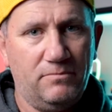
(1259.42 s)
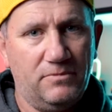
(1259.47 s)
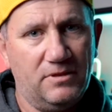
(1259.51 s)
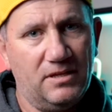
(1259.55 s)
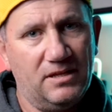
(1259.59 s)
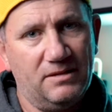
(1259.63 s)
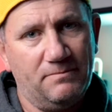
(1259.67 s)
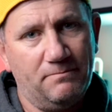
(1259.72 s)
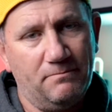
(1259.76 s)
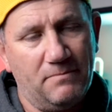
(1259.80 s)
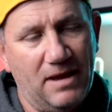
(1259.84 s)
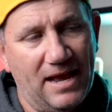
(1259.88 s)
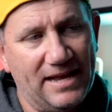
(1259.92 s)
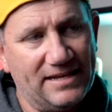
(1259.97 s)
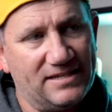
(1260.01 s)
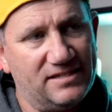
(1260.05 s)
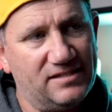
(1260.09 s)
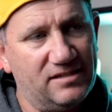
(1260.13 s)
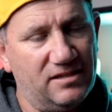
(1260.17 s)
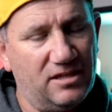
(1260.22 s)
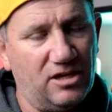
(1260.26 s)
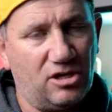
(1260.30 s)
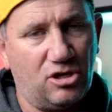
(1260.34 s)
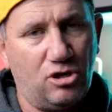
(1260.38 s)
it
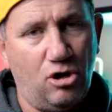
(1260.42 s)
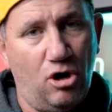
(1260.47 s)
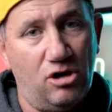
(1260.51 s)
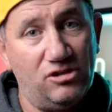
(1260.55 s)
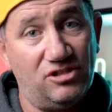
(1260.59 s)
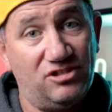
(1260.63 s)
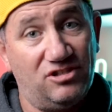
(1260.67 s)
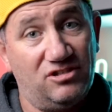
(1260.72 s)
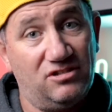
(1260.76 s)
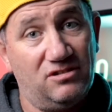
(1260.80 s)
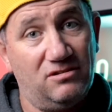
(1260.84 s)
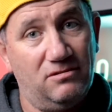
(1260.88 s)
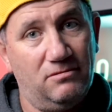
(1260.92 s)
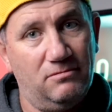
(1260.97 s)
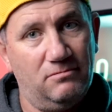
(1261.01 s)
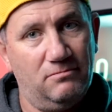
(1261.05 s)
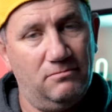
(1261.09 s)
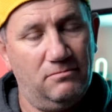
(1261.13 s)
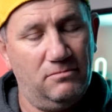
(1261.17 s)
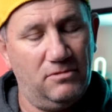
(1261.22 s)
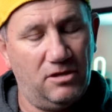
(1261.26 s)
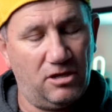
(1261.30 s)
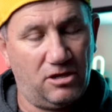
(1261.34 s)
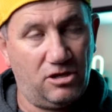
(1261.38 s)
makes the cost
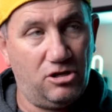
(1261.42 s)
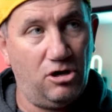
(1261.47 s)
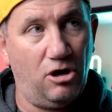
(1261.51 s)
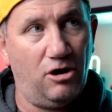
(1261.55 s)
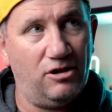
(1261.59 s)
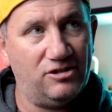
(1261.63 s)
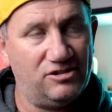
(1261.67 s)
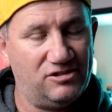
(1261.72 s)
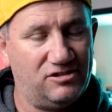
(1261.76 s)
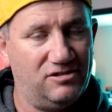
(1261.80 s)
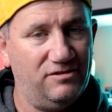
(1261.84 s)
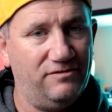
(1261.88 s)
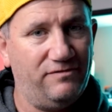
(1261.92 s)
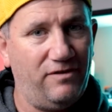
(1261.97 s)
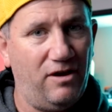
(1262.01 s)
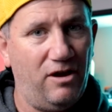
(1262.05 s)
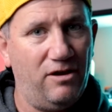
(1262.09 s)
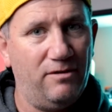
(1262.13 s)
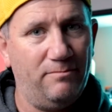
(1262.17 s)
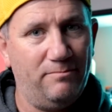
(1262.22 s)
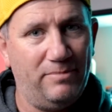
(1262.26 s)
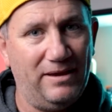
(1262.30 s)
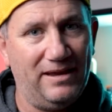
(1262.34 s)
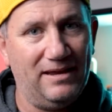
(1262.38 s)

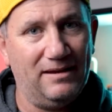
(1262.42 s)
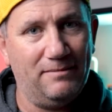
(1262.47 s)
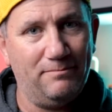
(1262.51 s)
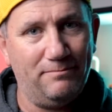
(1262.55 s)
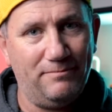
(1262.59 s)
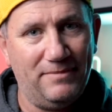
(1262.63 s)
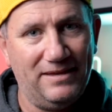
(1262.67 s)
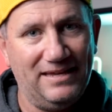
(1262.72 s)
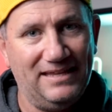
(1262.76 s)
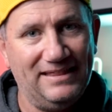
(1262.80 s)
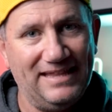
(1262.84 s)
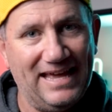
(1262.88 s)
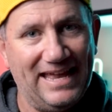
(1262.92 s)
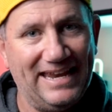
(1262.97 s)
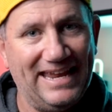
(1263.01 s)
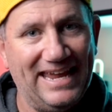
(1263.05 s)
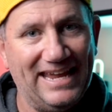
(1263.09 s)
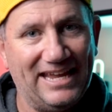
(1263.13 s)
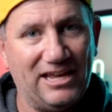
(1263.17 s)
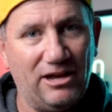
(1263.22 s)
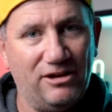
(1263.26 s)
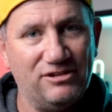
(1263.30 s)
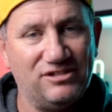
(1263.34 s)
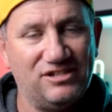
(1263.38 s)
of being in that
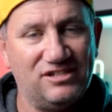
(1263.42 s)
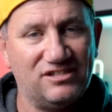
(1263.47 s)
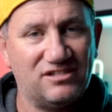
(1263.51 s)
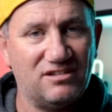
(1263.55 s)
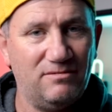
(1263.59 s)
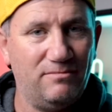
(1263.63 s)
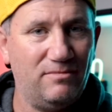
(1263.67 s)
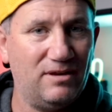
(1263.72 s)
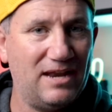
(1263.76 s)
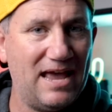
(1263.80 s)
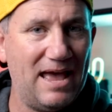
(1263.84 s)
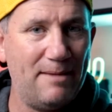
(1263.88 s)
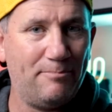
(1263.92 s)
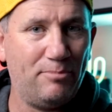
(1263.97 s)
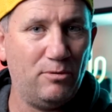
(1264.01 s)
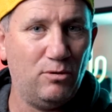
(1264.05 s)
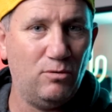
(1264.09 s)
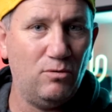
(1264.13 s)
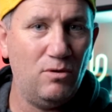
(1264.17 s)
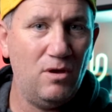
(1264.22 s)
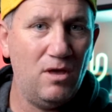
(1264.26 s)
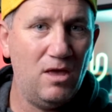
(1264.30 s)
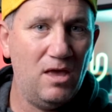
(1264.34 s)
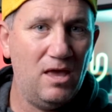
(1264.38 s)
ecosystem and
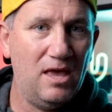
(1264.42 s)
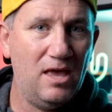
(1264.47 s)
Apple